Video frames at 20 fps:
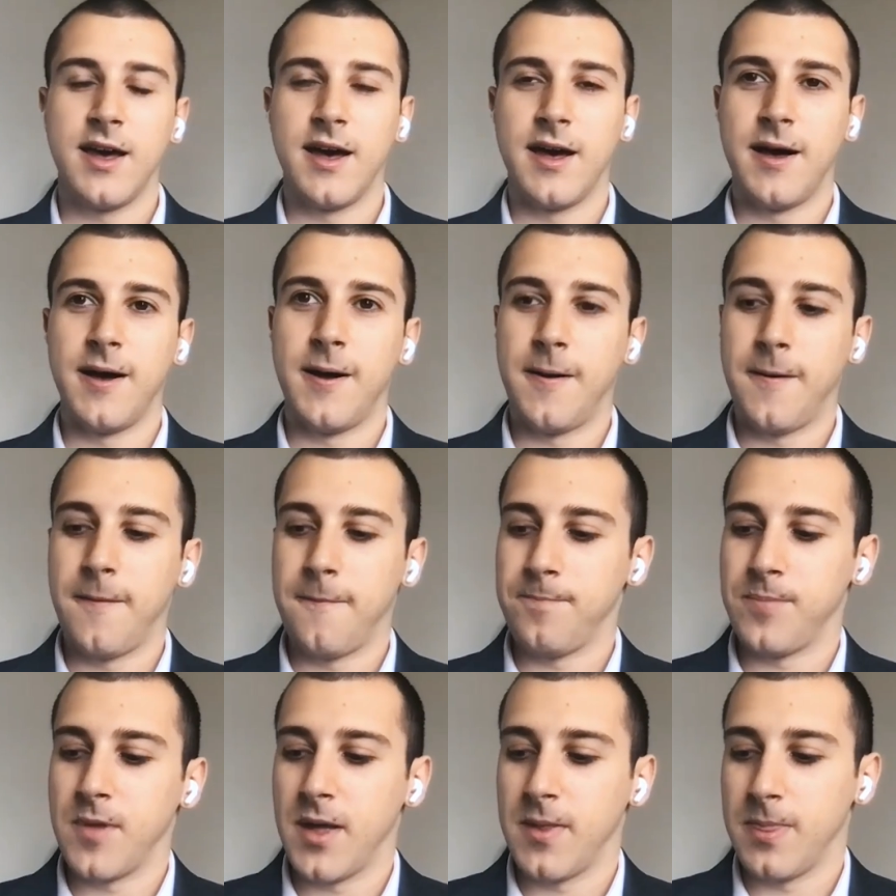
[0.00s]

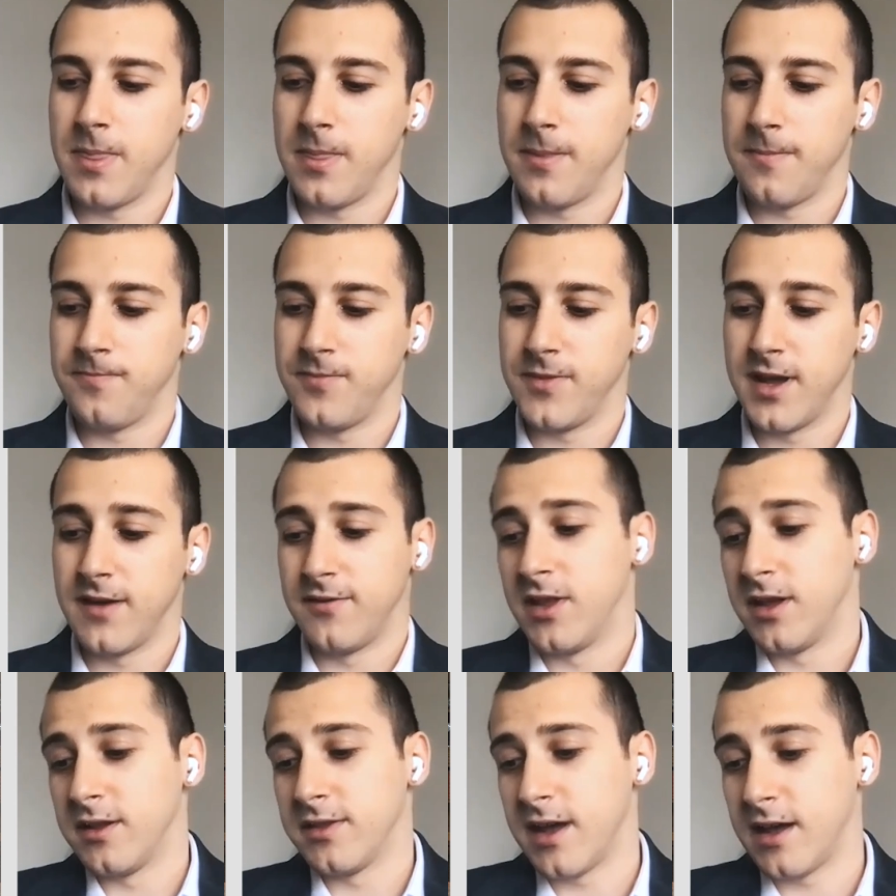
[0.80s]
And they've
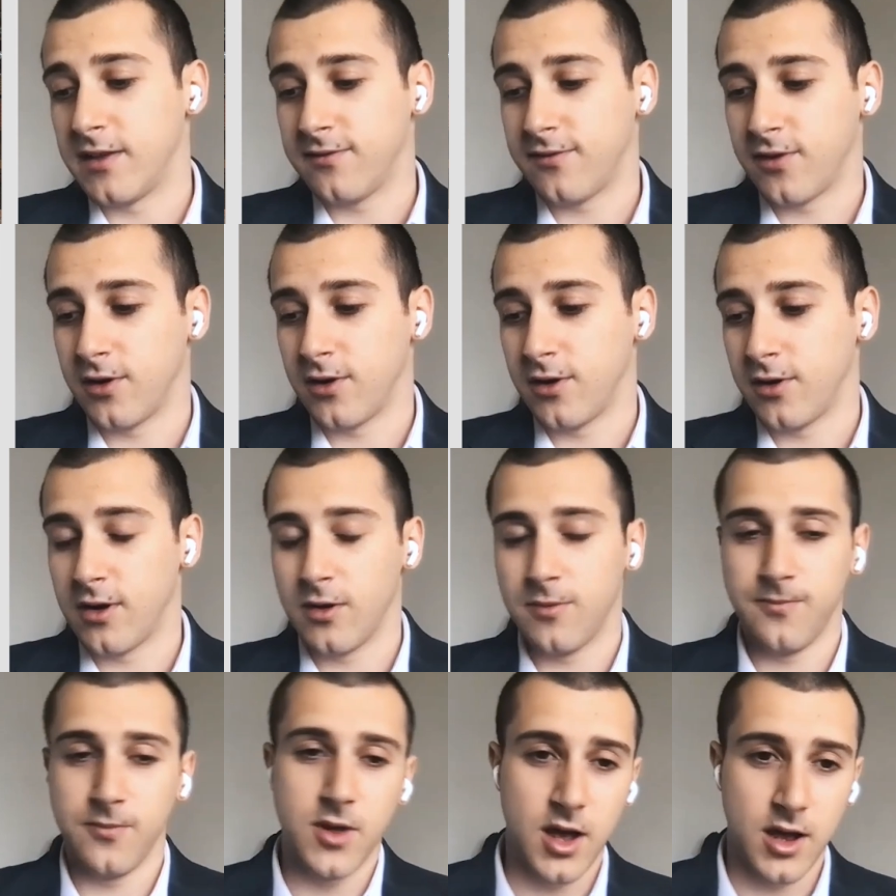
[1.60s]
done that
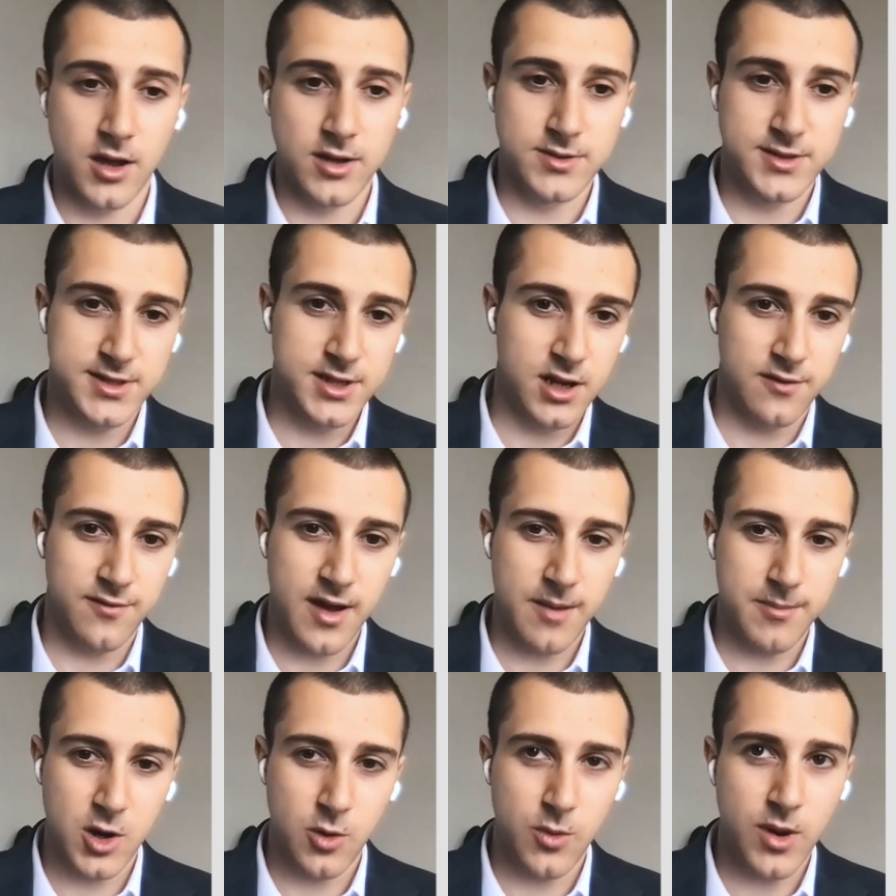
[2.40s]
for single
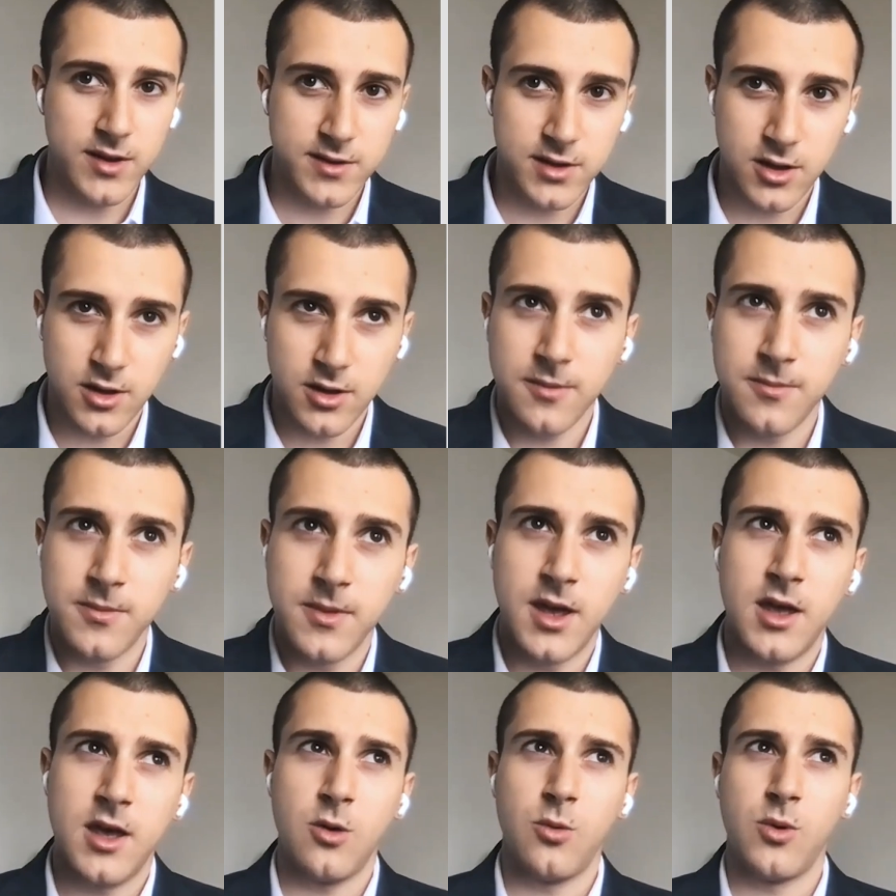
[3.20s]
family rental
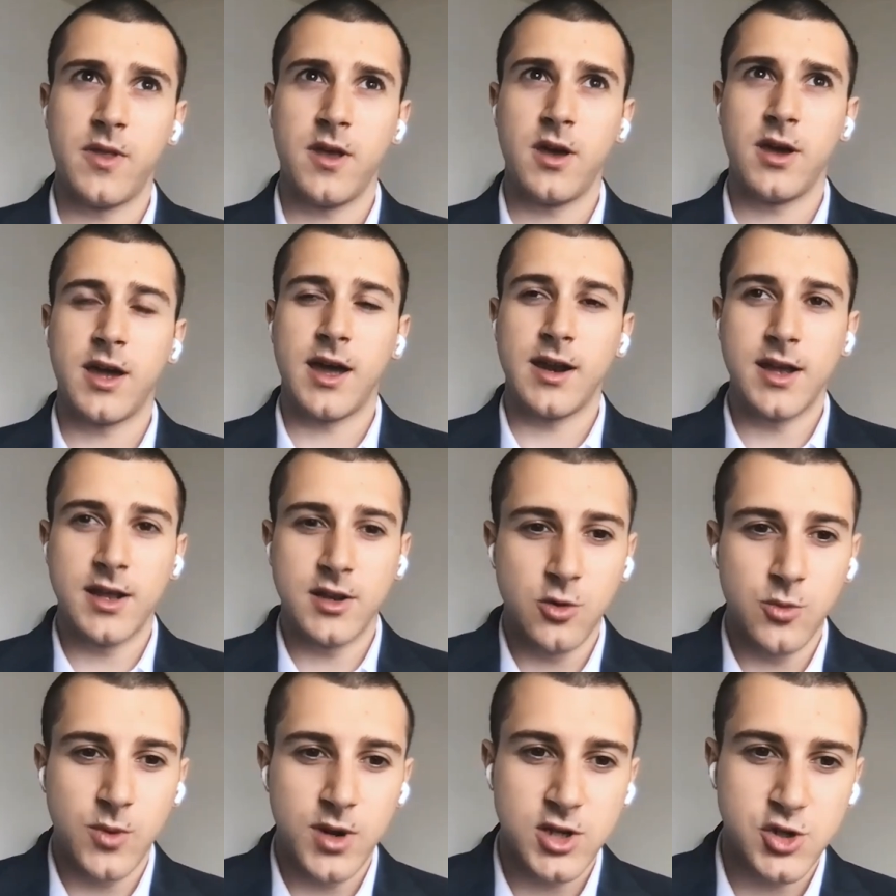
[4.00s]
with the
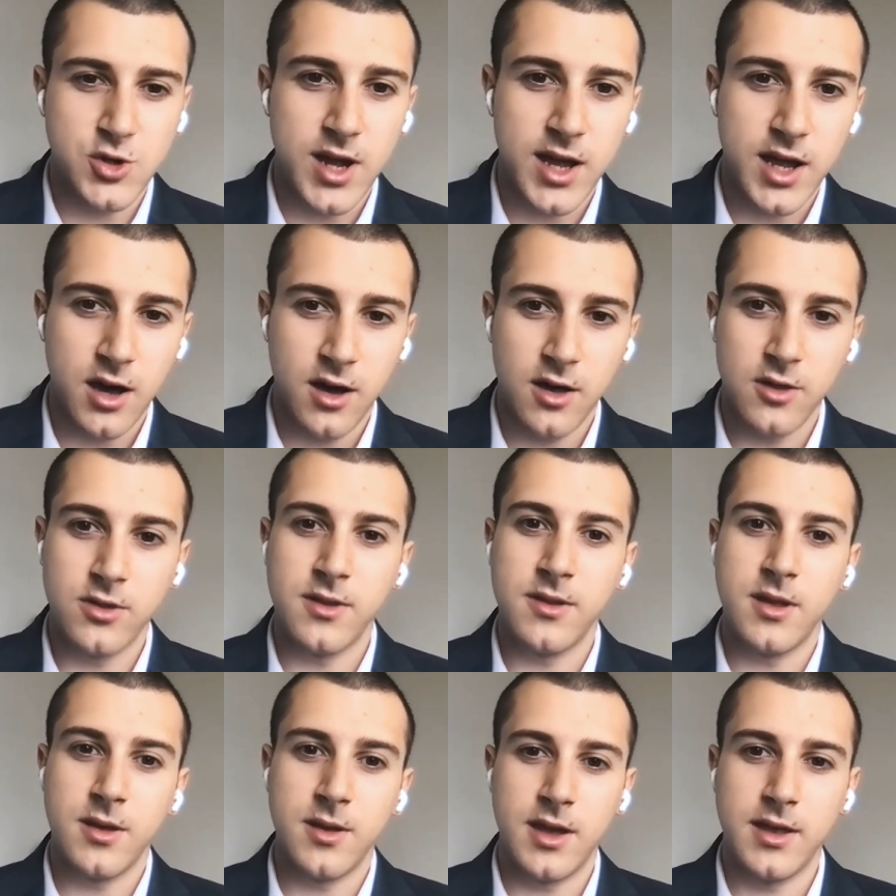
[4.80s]
Canadian REIT
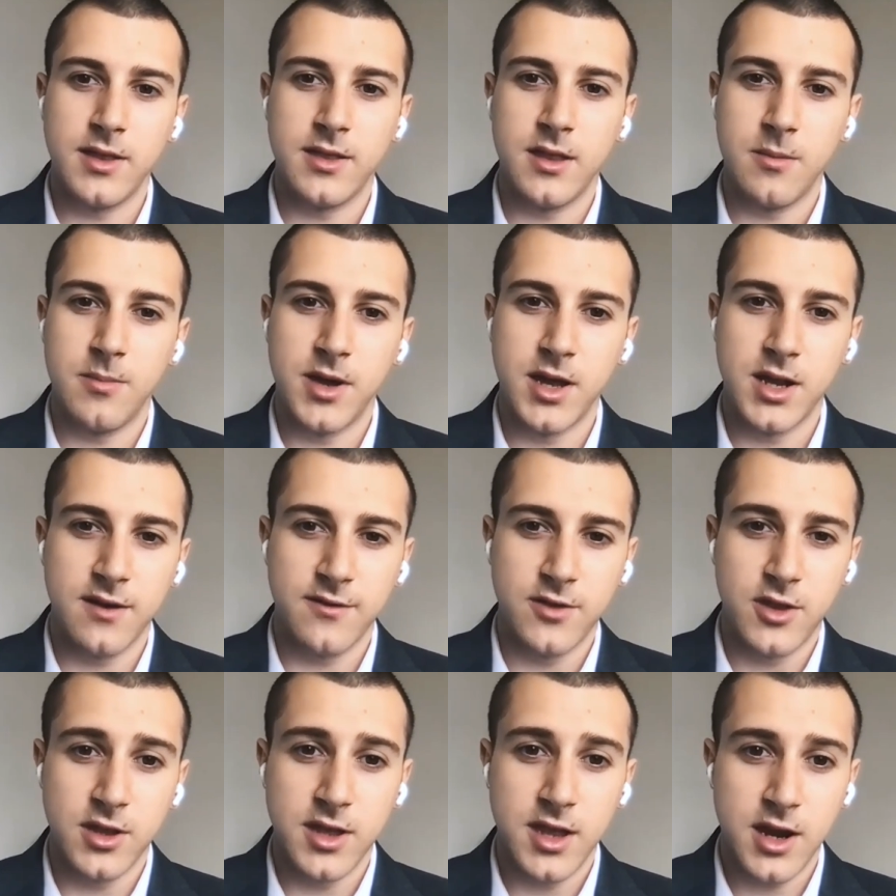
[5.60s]
Tricon in the beginning
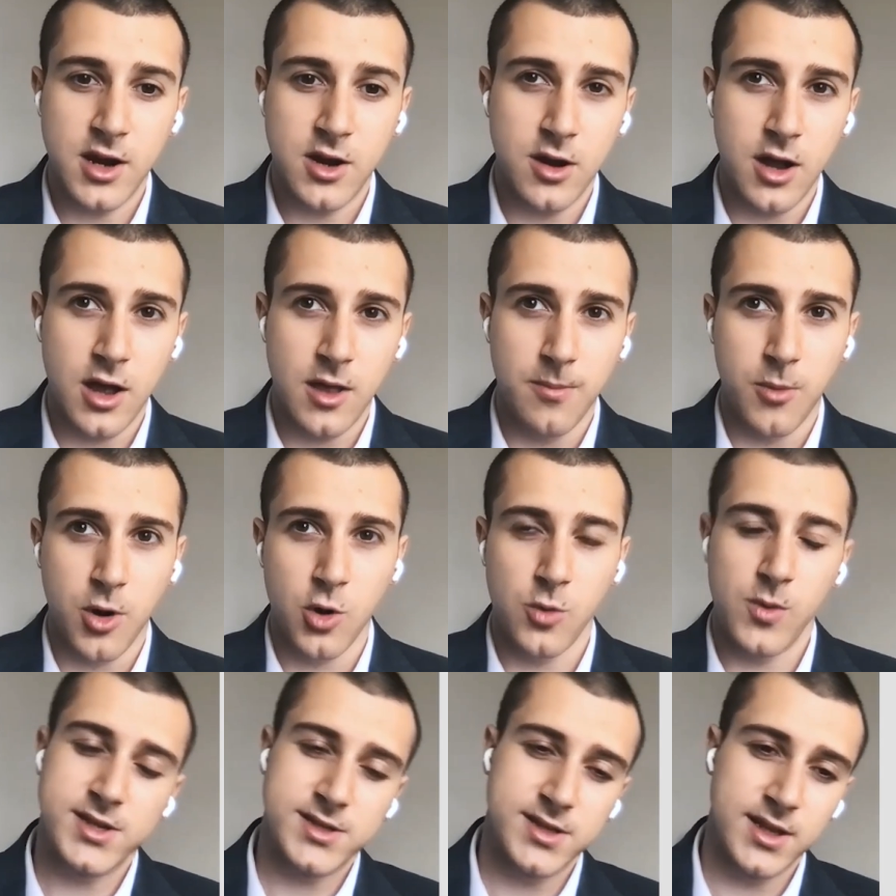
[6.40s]
of the year, and
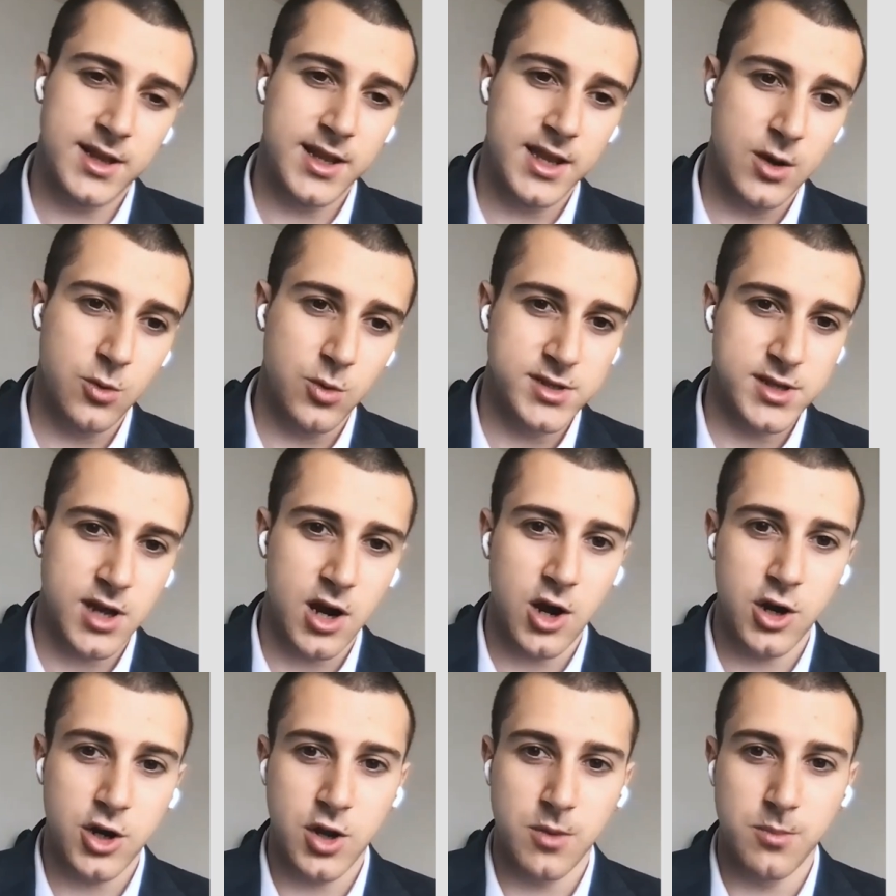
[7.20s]
more recently with our